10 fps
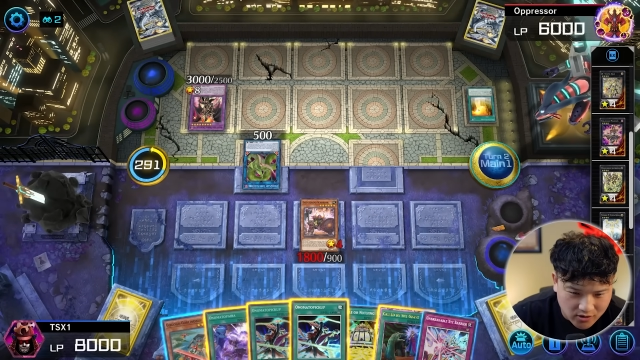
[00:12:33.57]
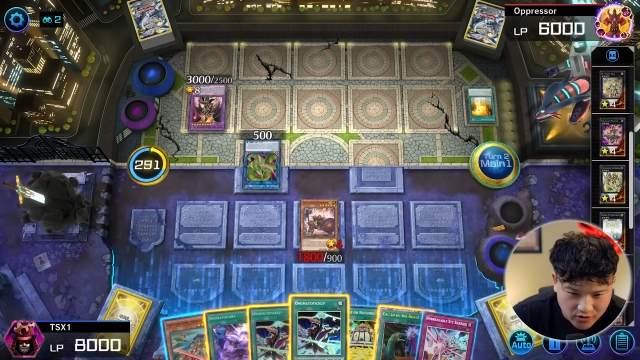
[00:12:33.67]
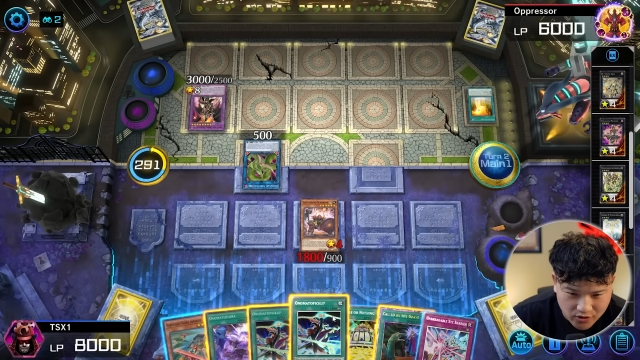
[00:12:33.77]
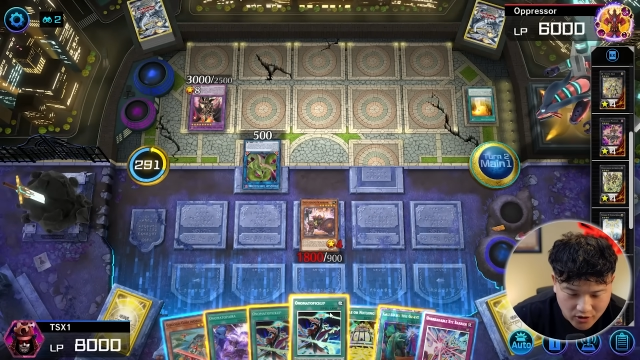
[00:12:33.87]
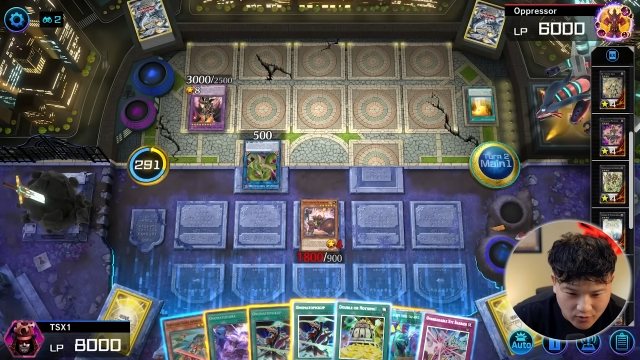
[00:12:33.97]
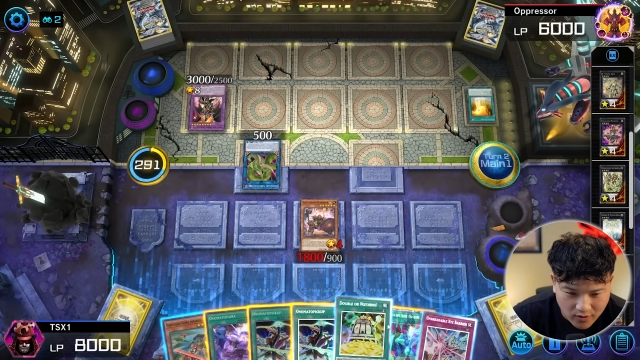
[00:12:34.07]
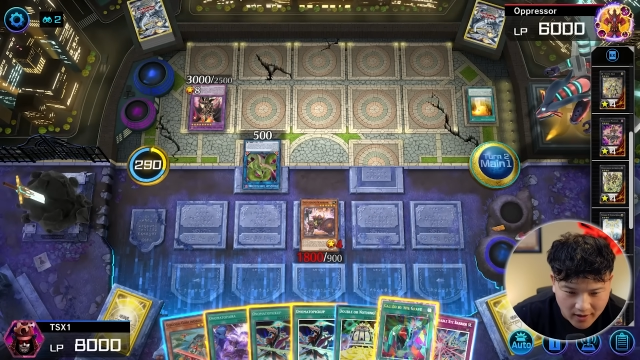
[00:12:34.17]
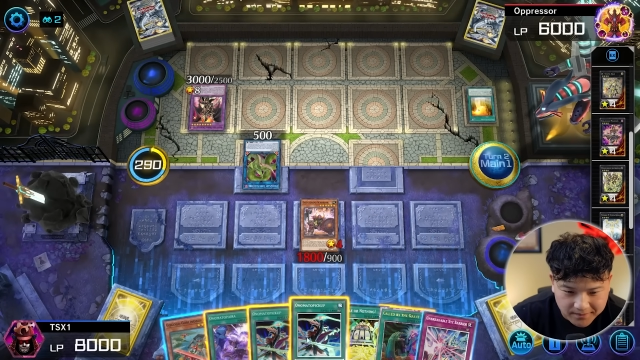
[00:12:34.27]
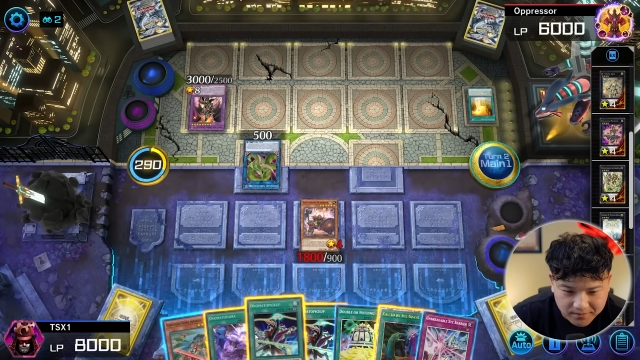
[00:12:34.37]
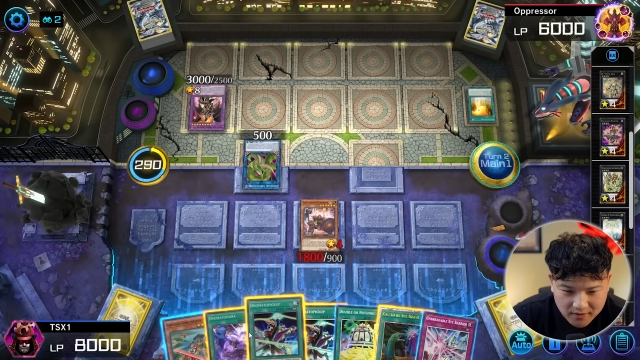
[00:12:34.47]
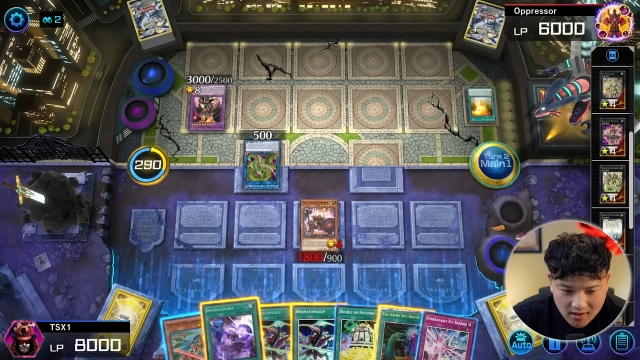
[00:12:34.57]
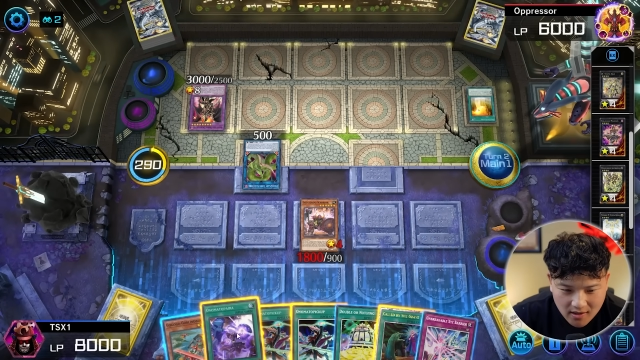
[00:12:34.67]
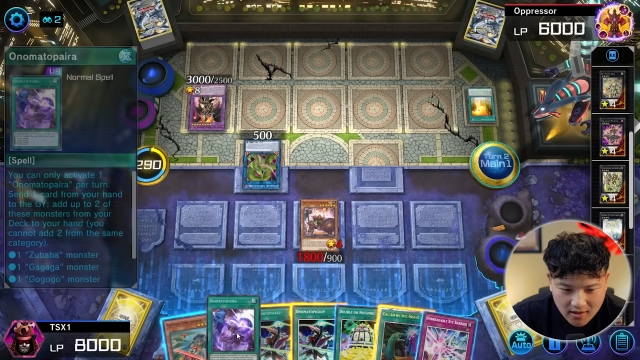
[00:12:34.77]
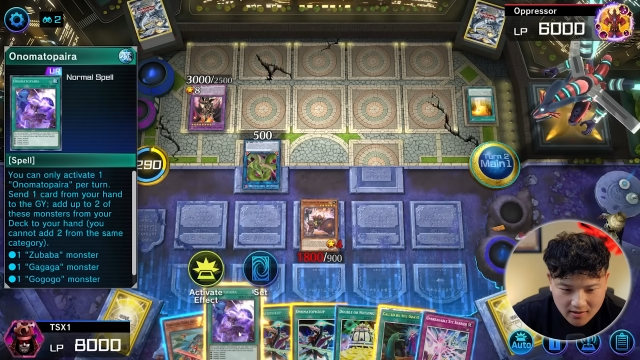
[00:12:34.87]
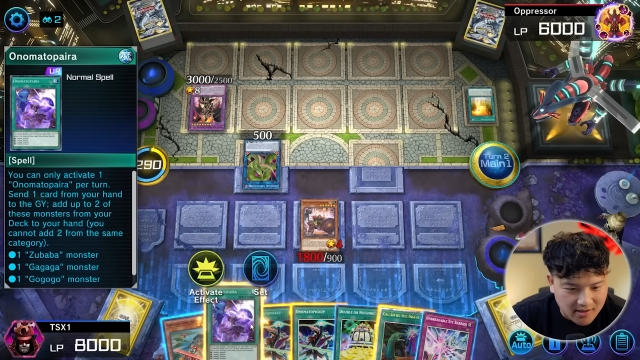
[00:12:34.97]
So
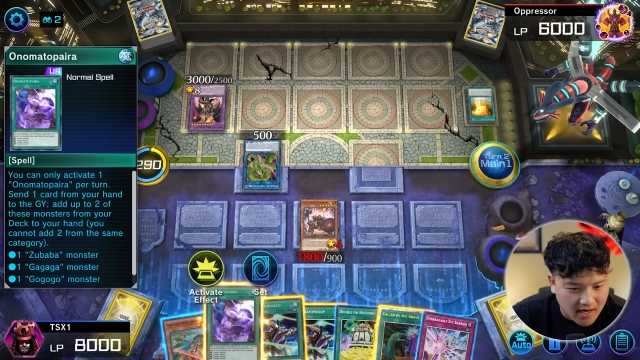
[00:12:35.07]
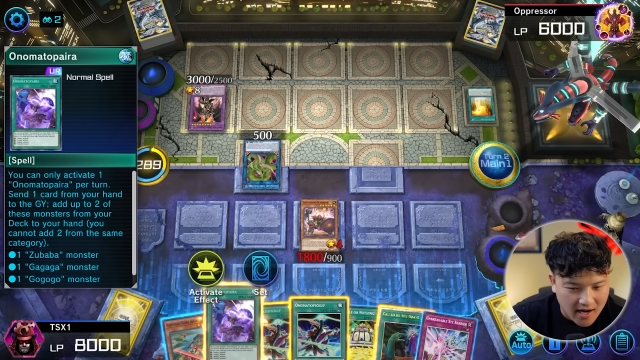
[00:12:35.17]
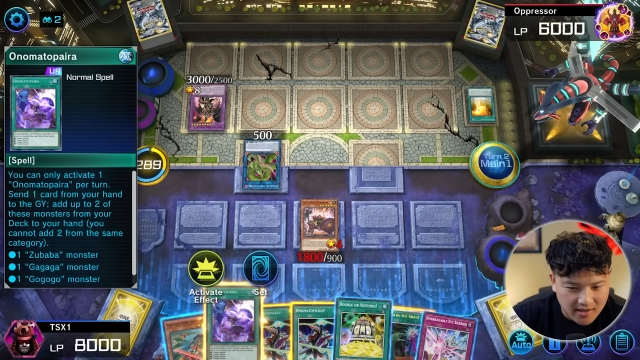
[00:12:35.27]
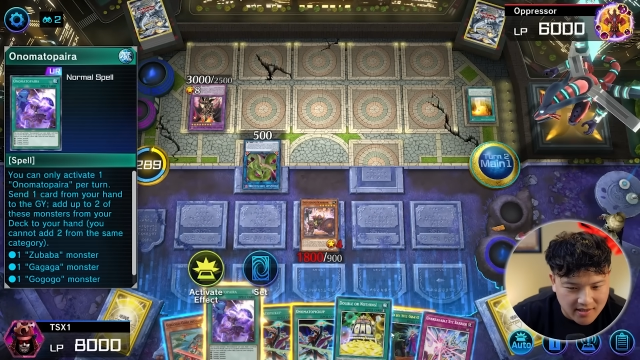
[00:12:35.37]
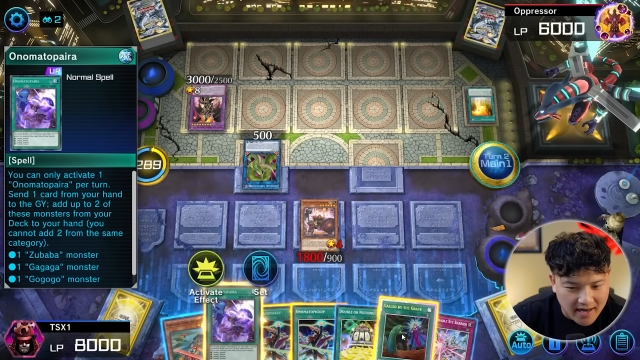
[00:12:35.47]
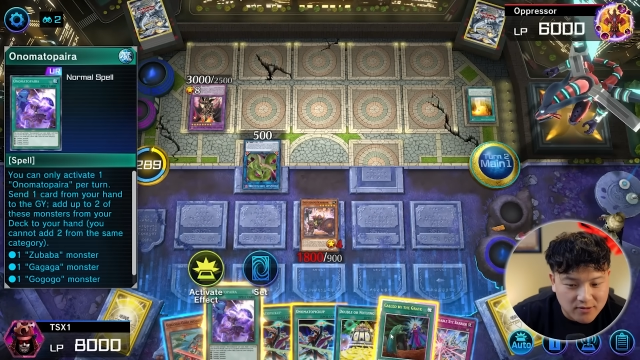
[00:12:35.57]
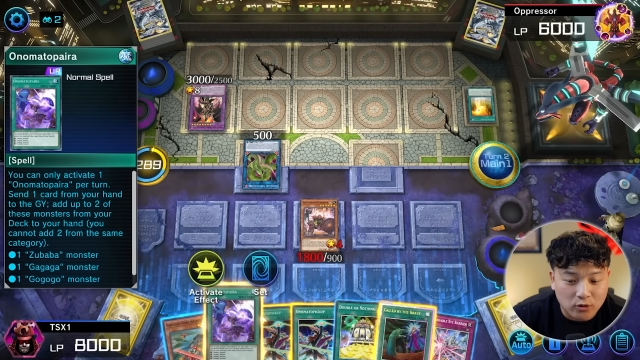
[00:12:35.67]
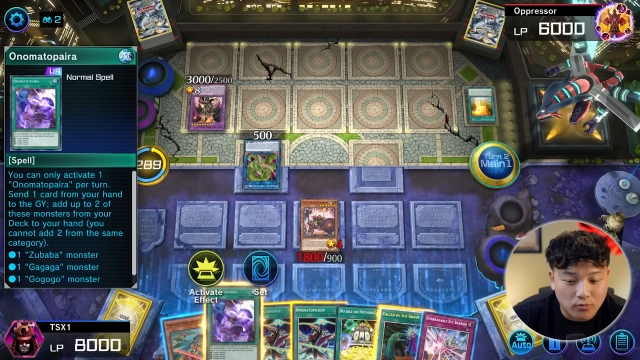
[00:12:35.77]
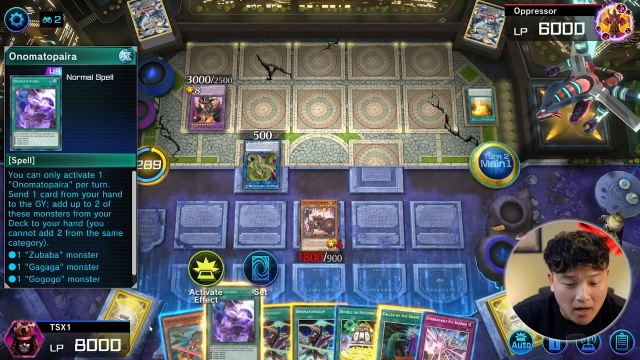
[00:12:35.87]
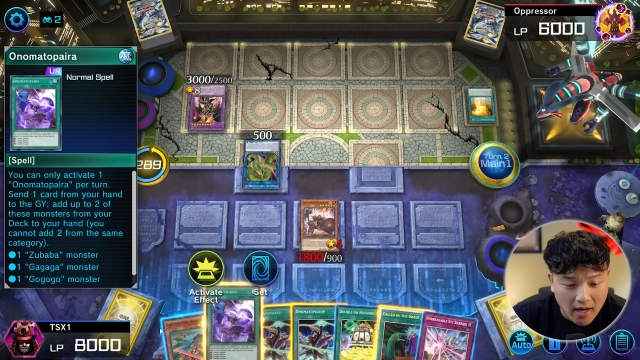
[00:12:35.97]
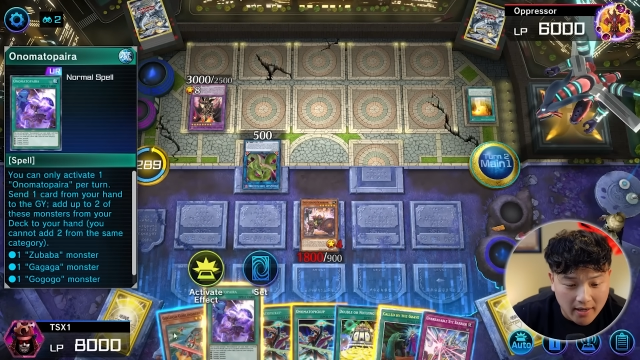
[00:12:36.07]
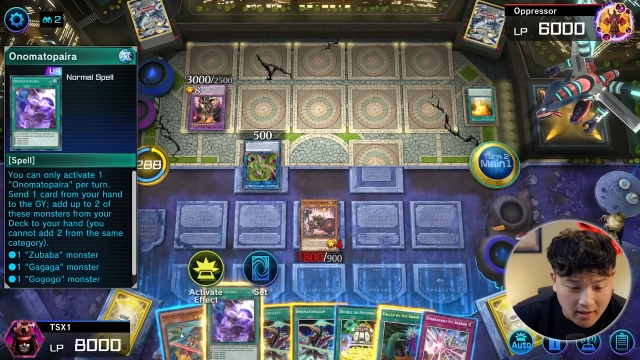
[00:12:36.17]
this guy is an absolute bot.